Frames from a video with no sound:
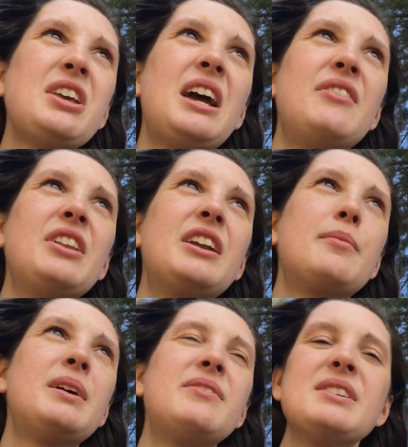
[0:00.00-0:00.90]
they have a little
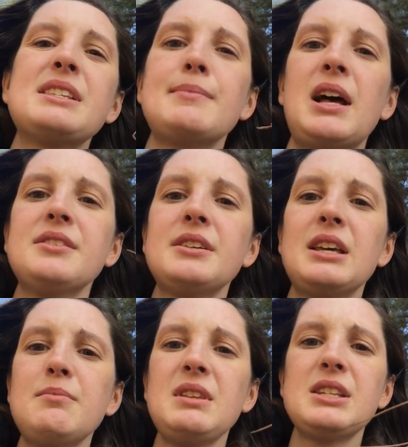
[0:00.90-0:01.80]
bit of a smell to
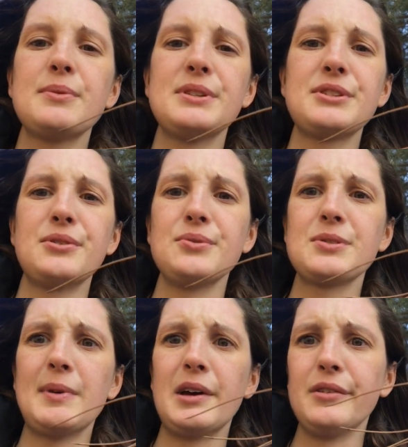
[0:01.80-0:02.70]
them. These ones don't
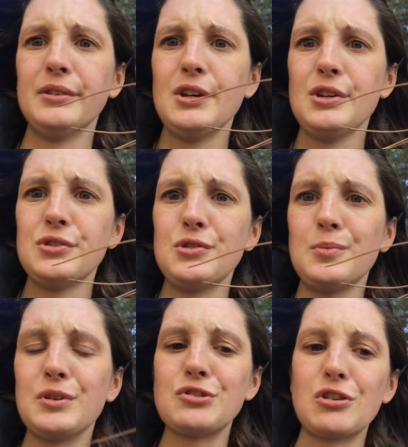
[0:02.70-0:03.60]
smell
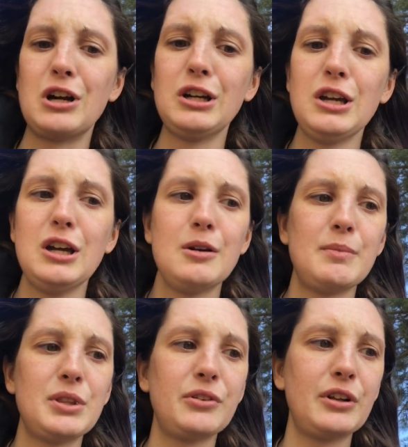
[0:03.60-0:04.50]
super strong,
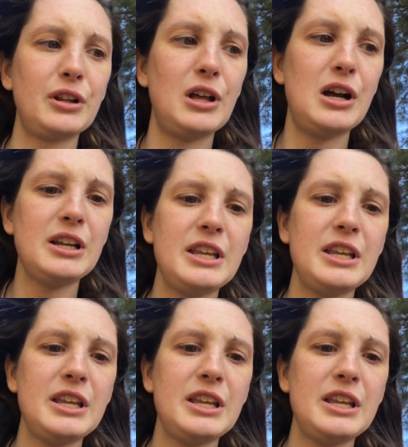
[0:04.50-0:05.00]
but so they're long